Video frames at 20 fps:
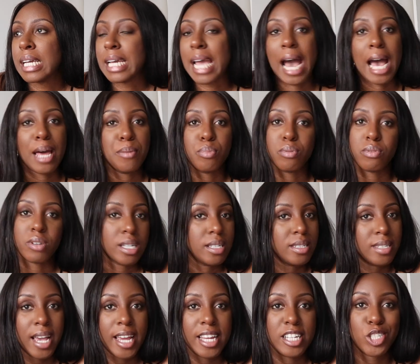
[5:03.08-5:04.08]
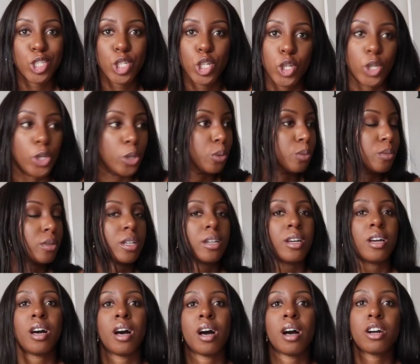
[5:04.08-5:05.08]
Cadbury's HQ.
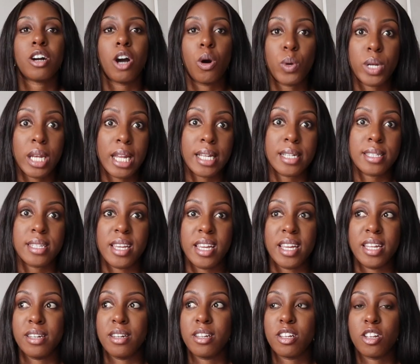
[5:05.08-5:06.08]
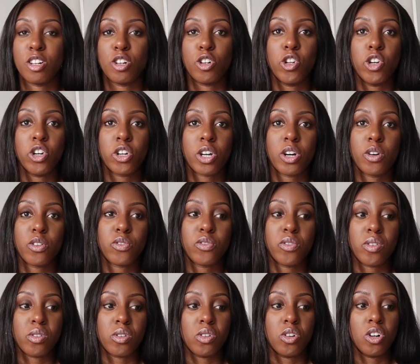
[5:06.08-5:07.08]
Go on LinkedIn, look
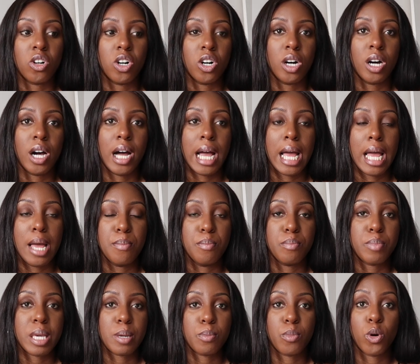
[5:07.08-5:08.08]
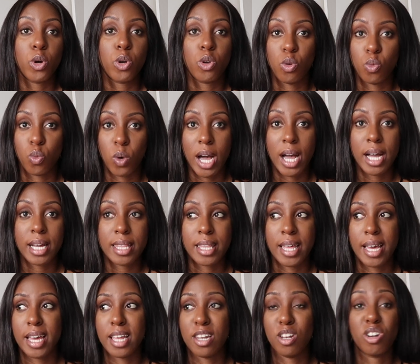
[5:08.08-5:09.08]
for people who work
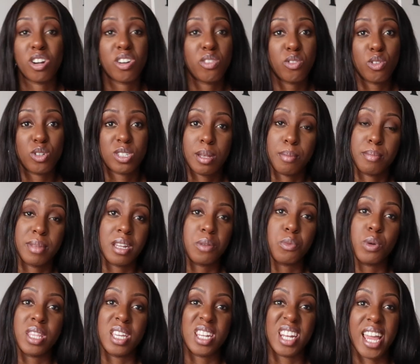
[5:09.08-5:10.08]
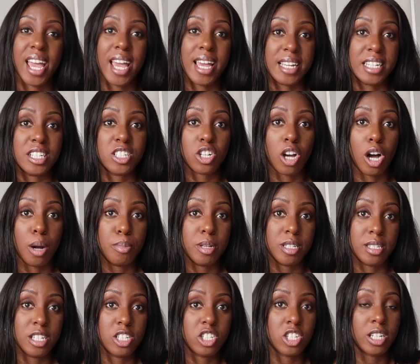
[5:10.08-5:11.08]
there, look for somebody within a HR
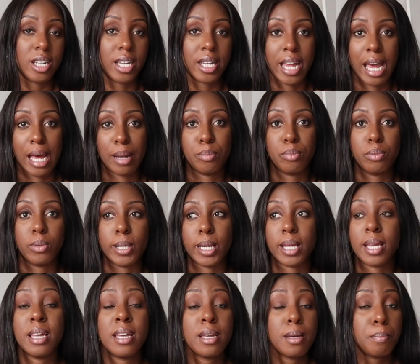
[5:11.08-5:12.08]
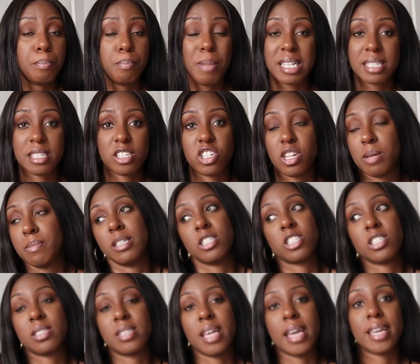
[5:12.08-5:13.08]
position at Cadbury, message them and
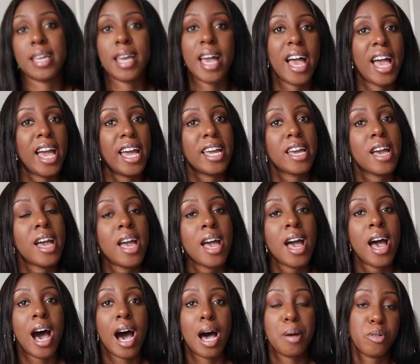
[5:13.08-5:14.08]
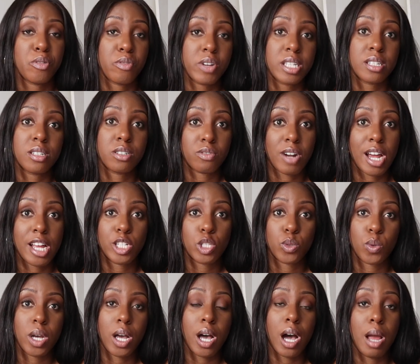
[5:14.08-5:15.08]
just say, hey, I'm a recent
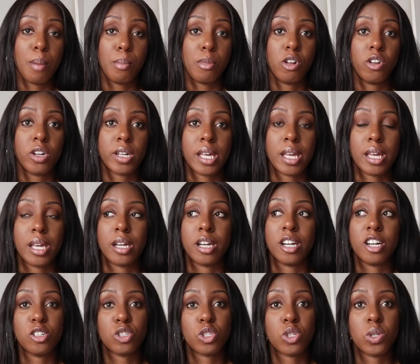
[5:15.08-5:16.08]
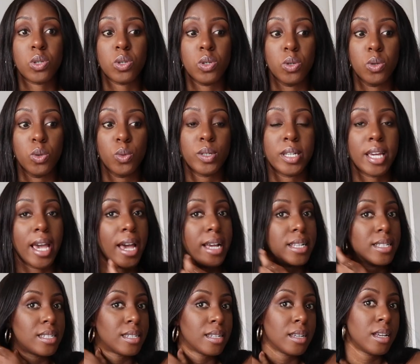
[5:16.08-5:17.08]
graduate, I'm looking to
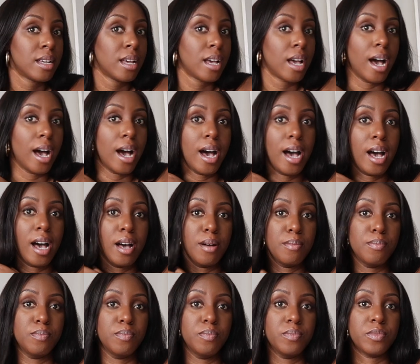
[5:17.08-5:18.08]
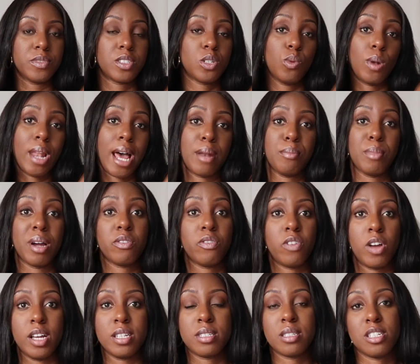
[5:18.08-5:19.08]
get to land my
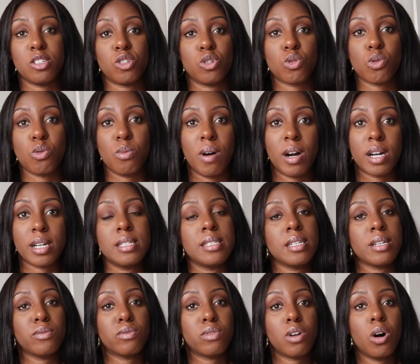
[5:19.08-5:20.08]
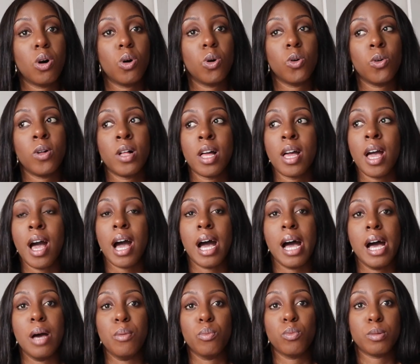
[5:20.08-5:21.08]
first digital marketing role.
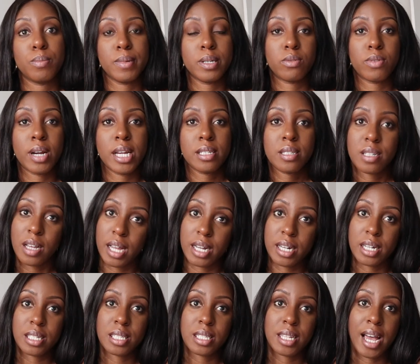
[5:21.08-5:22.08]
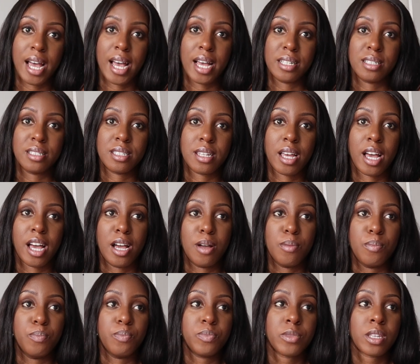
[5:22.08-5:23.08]
Would be great to understand,
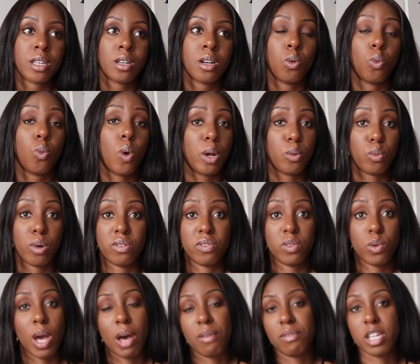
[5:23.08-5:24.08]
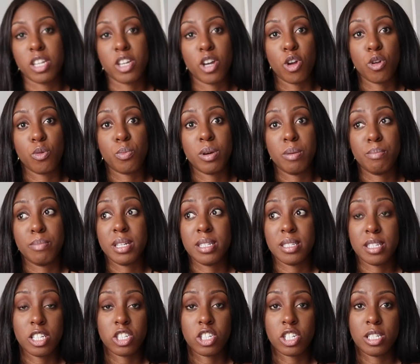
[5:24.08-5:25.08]
one, whether you have any open
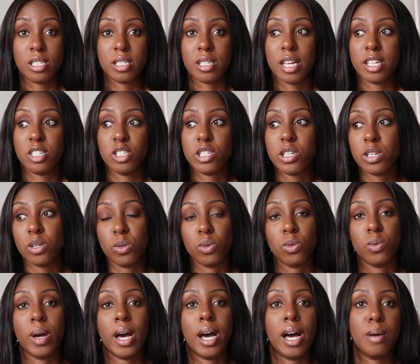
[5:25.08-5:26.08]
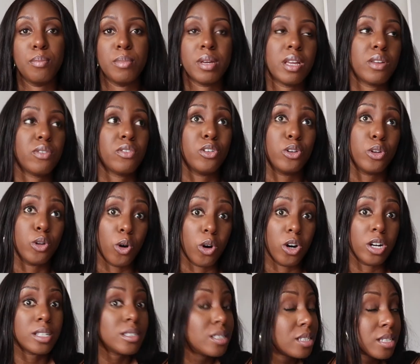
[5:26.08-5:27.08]
positions, and two, if
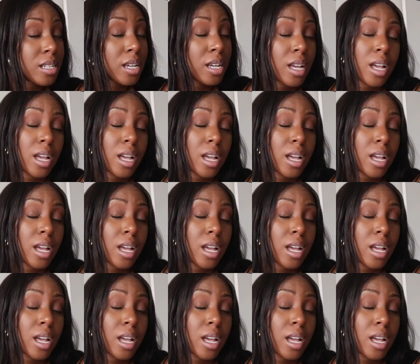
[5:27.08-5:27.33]
not,